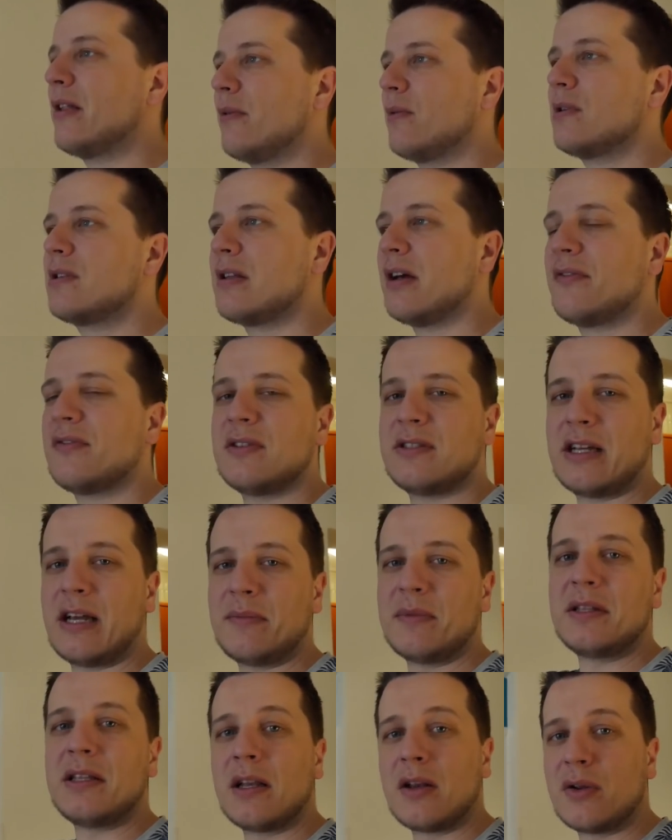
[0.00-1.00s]
that we still have the
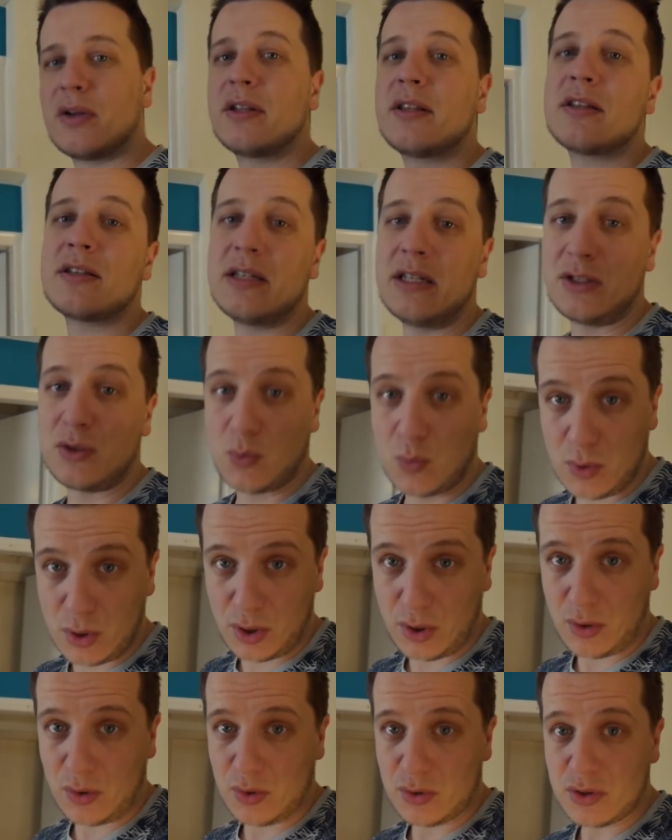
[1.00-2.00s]
time that Ilona doesn't need to
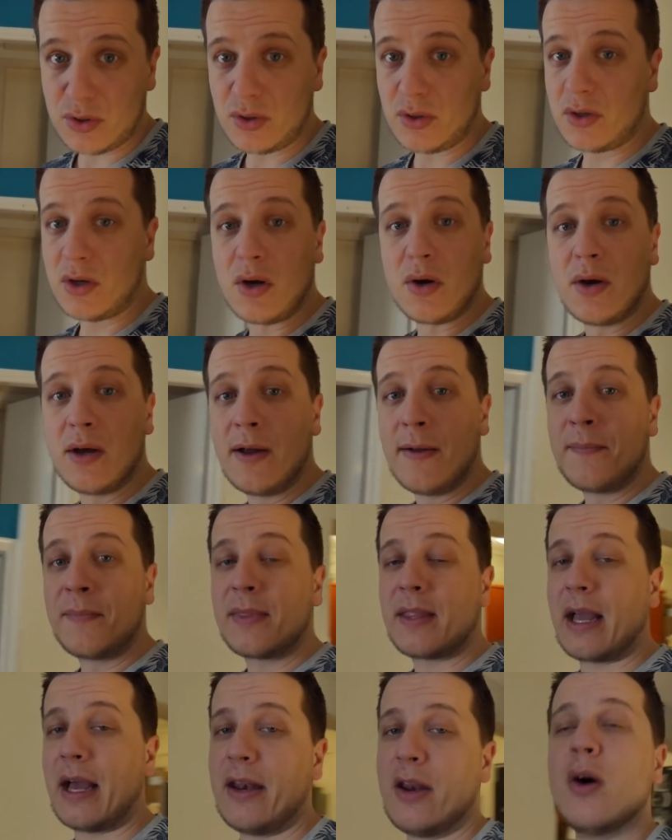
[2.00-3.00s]
work also, you know?
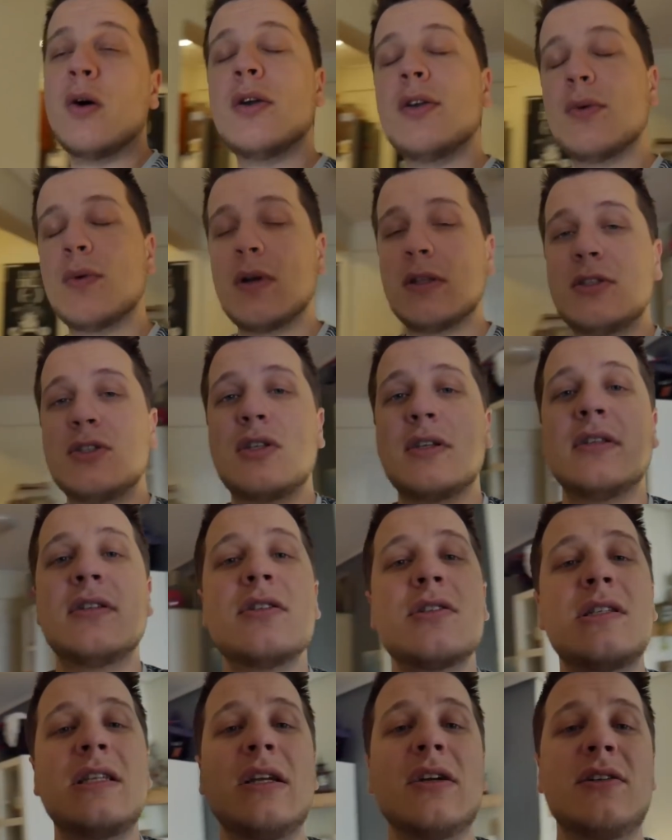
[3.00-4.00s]
I know you want to
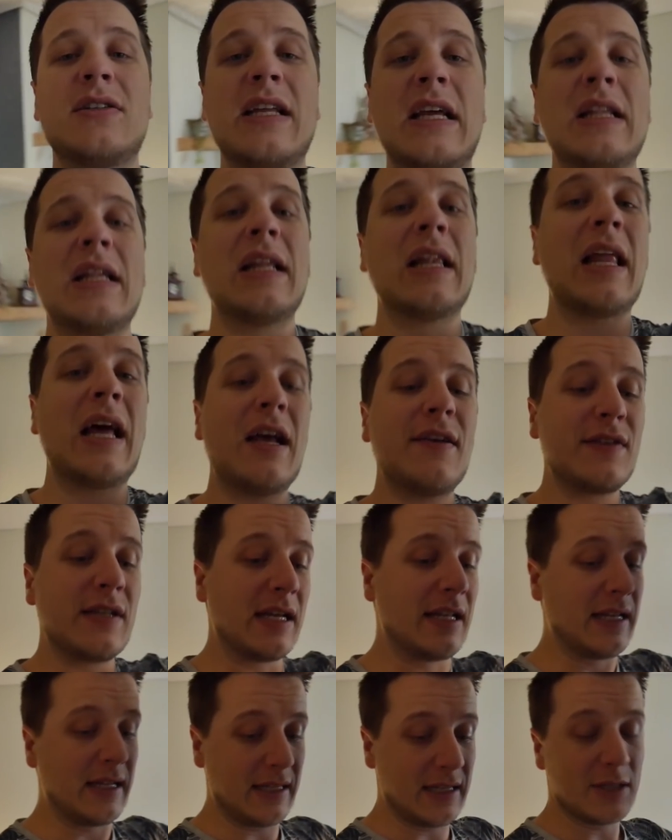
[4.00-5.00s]
just see our daily lives,
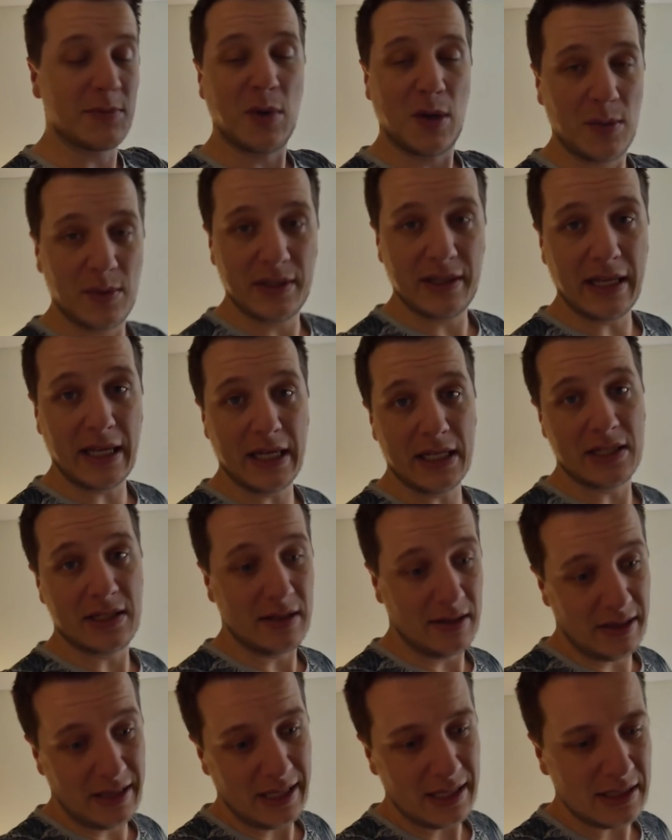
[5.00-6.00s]
and at this moment that is
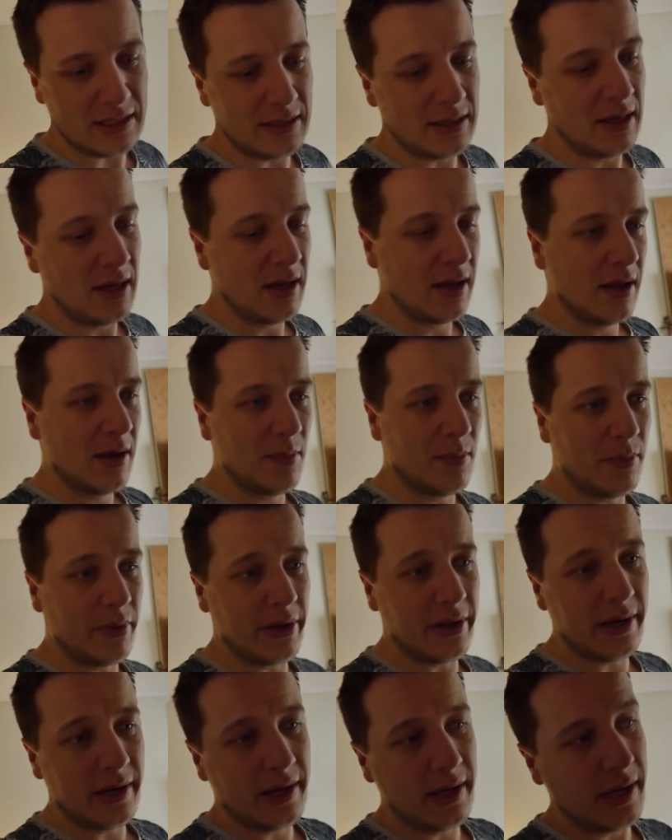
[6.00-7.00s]
this,
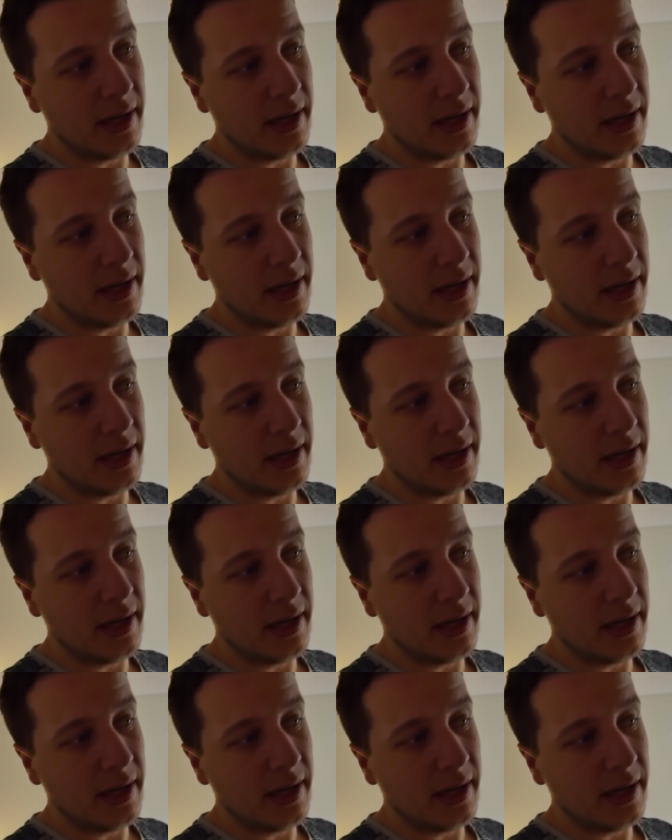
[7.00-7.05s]
but